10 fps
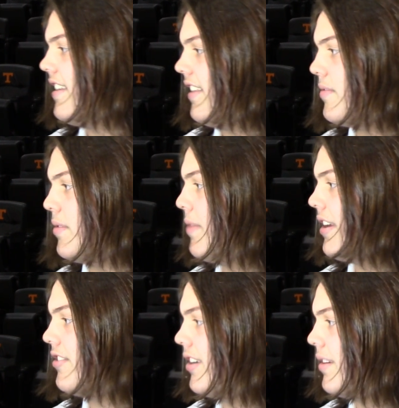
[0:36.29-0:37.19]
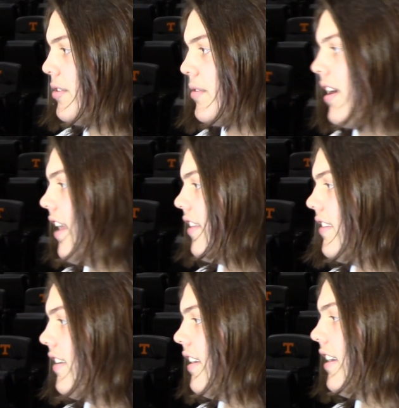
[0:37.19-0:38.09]
it's been my dream to run out of
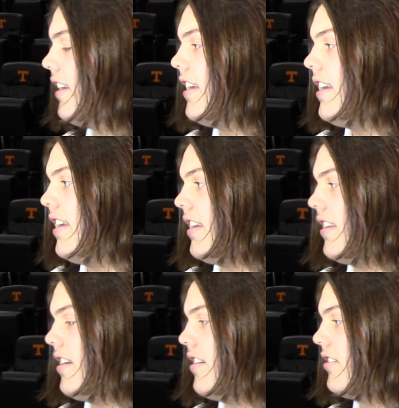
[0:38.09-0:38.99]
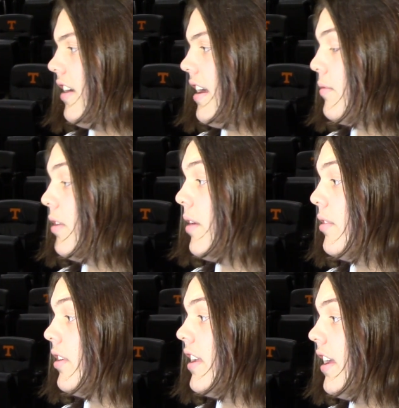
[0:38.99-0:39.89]
the tee. You know, so I, re I
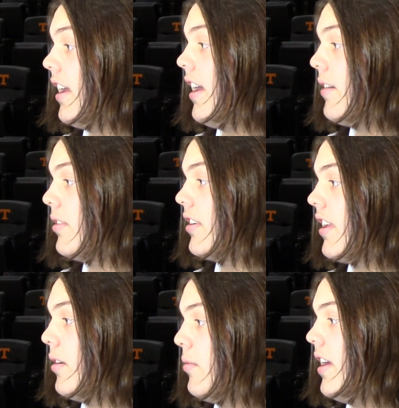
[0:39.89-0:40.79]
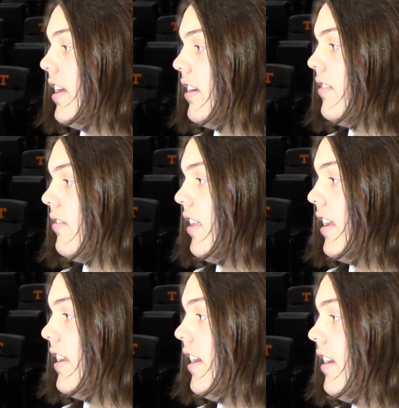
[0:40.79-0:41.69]
really can't I really can't wait for
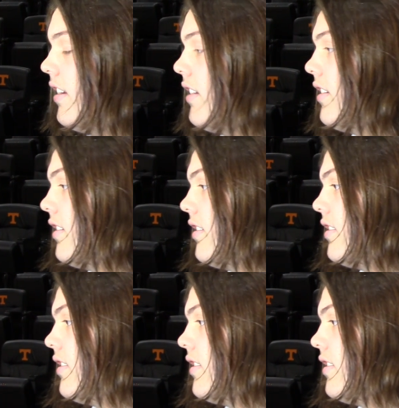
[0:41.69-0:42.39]
that day. Josh, they